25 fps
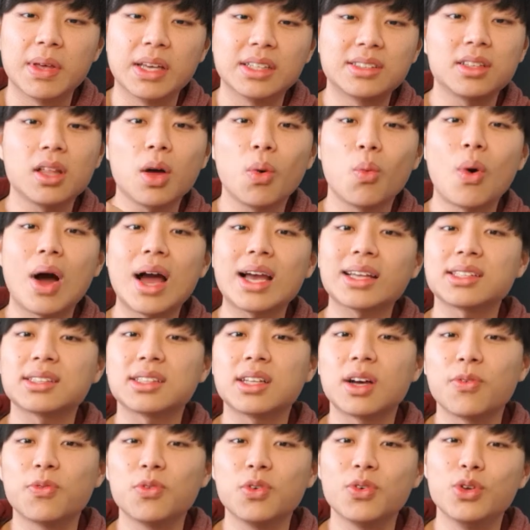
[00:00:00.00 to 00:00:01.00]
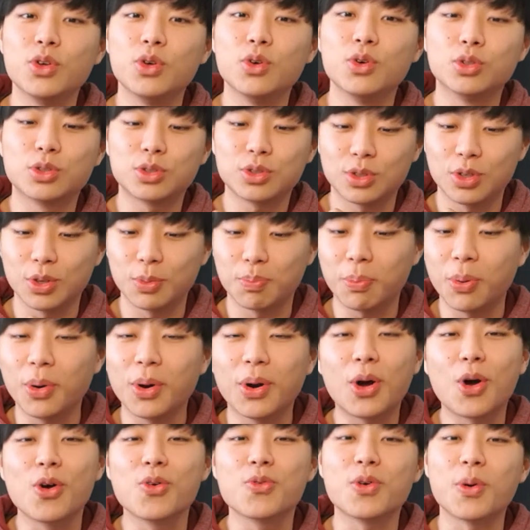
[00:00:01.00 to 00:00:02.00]
It's the white stuff you use to
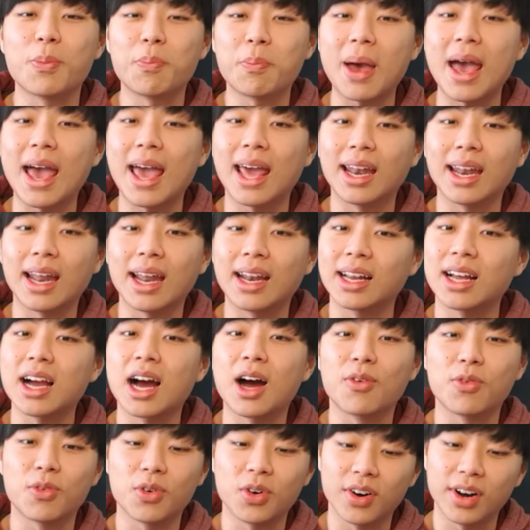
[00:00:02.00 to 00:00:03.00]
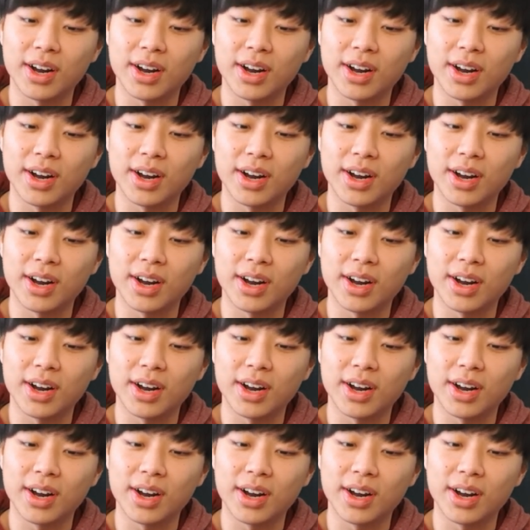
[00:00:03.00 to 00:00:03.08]
put over pen and cover